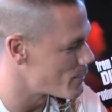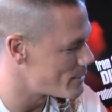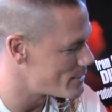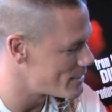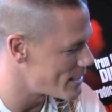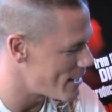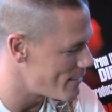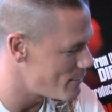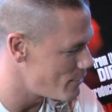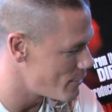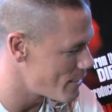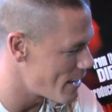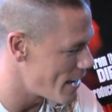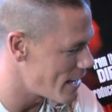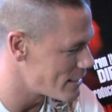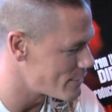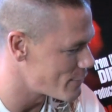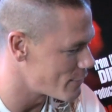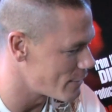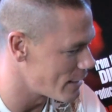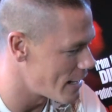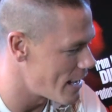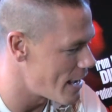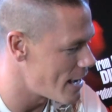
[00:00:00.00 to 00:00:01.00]
We saved you guys
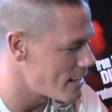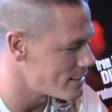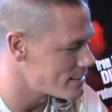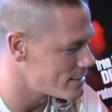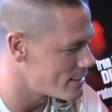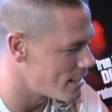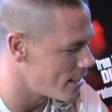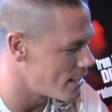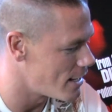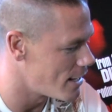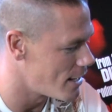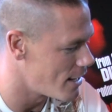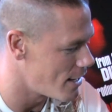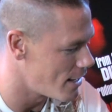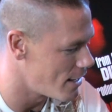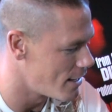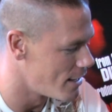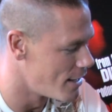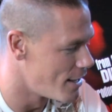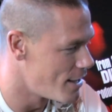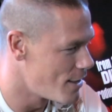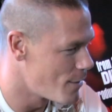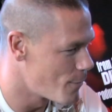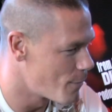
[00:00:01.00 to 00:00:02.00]
for last, and
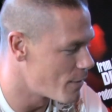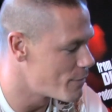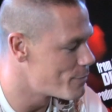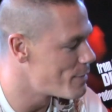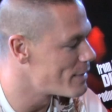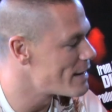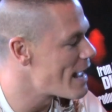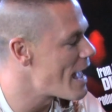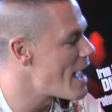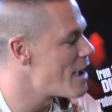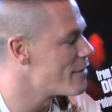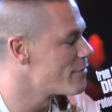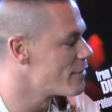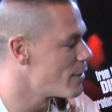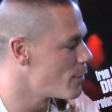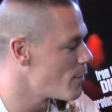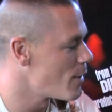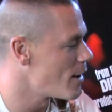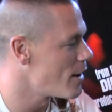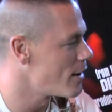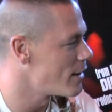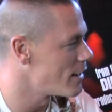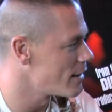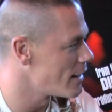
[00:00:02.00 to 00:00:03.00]
we've been
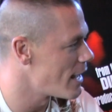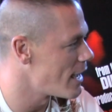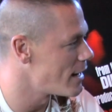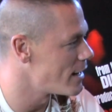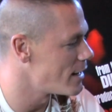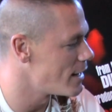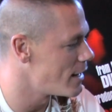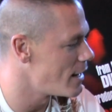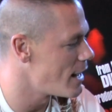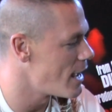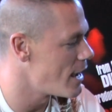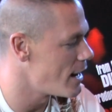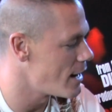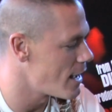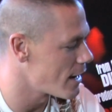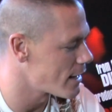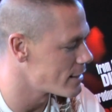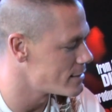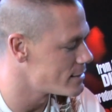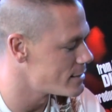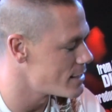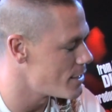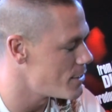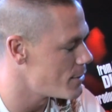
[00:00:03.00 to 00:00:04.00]
everywhere in Atlanta today, and I
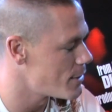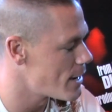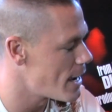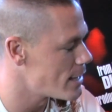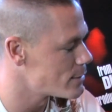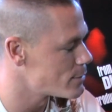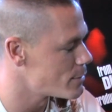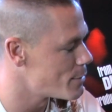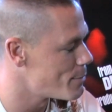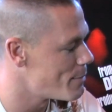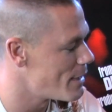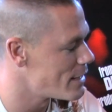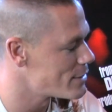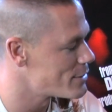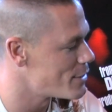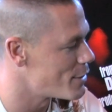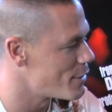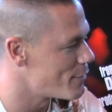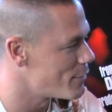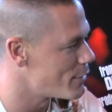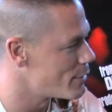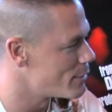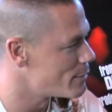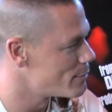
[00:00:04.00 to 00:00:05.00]
can say you guys were the best
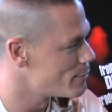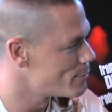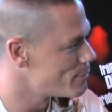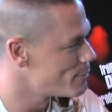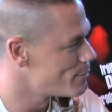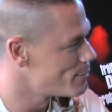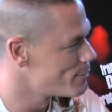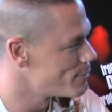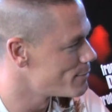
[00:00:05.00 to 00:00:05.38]
in.